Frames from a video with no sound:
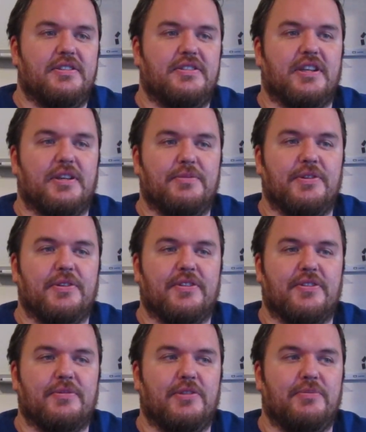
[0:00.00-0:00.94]
Darb noted
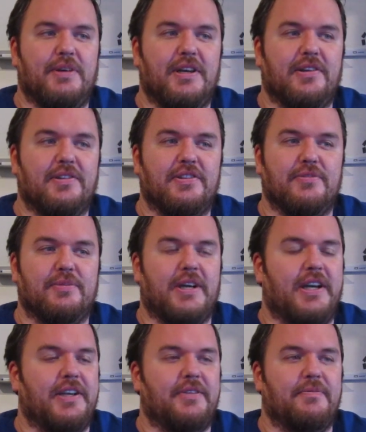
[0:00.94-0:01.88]
the small pile
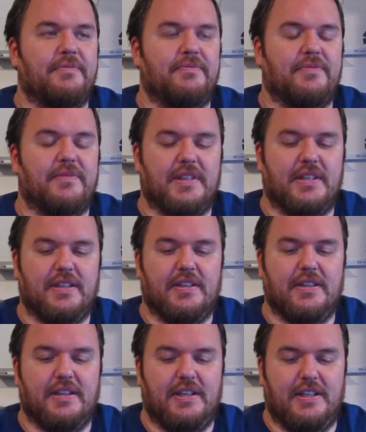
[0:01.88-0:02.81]
nearby.
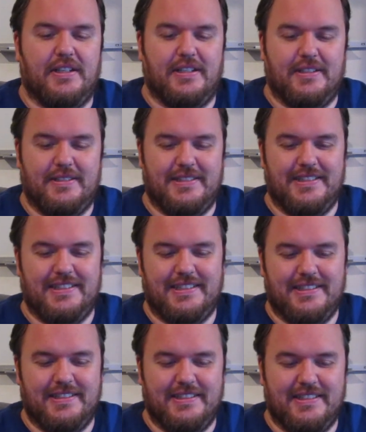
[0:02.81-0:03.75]
Uh,
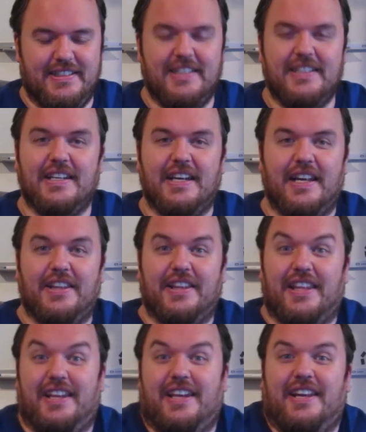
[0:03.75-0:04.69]

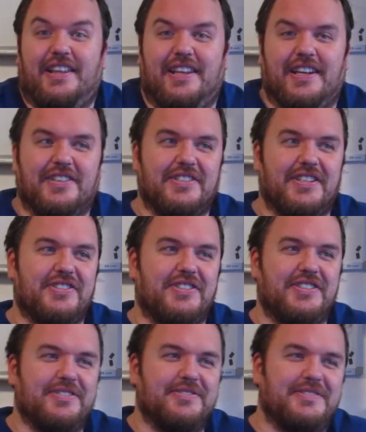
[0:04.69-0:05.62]
anything, anything else I
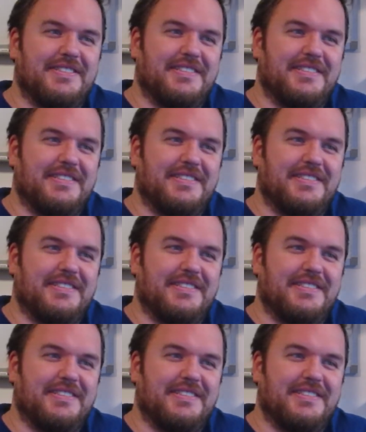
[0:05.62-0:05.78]
should do?